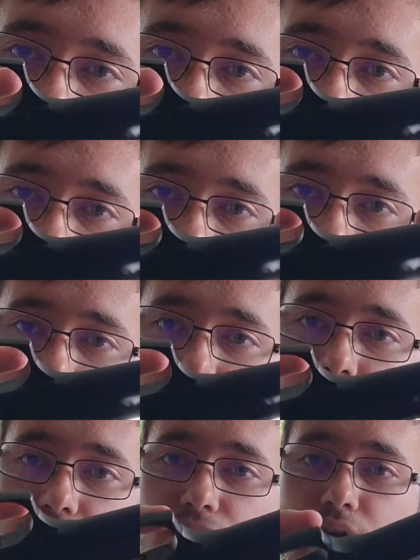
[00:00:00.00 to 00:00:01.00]
it
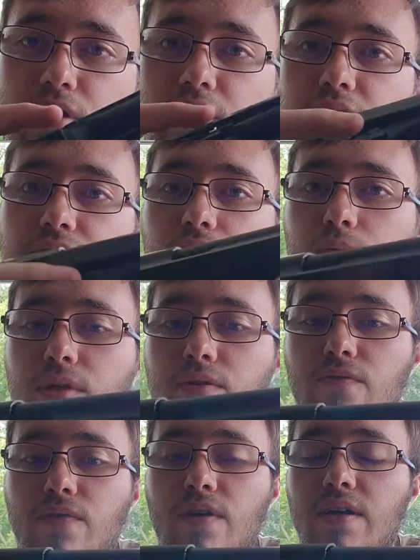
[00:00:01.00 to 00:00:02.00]
catches very nice for me.
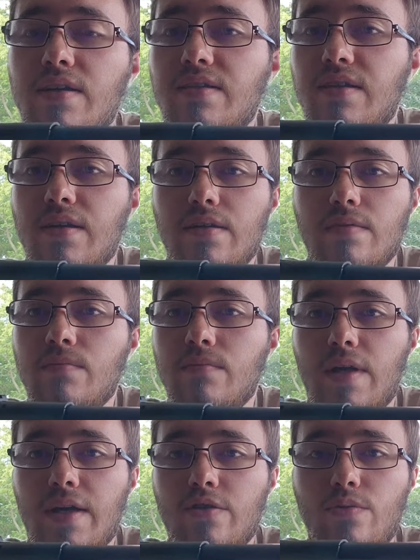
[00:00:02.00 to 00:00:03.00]
Very easy to
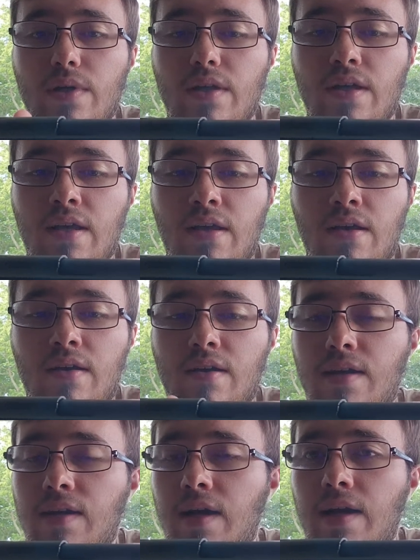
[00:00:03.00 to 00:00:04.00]
actuate.
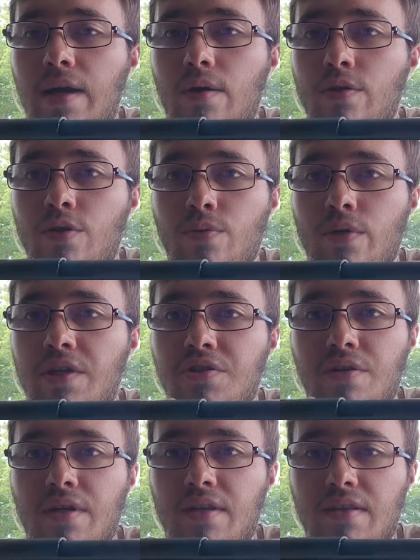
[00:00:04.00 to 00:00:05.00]
Not out of the reach
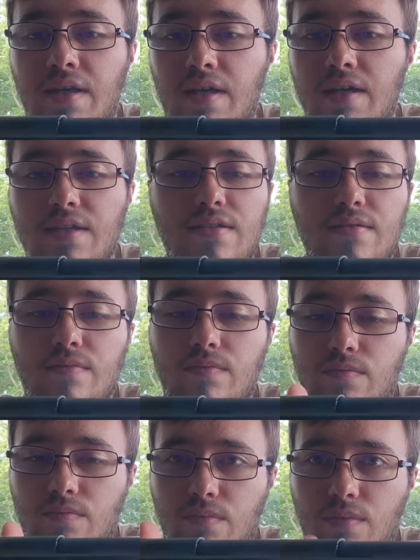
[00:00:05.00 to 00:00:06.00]
or anything. It's
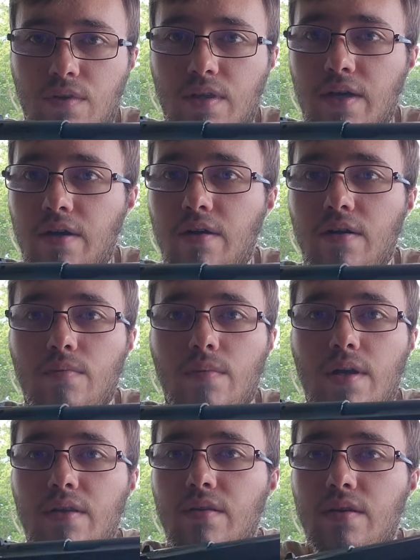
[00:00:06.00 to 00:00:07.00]
there in
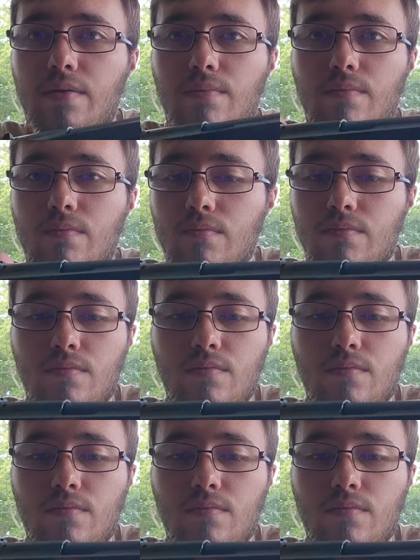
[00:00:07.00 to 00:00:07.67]
my thumb.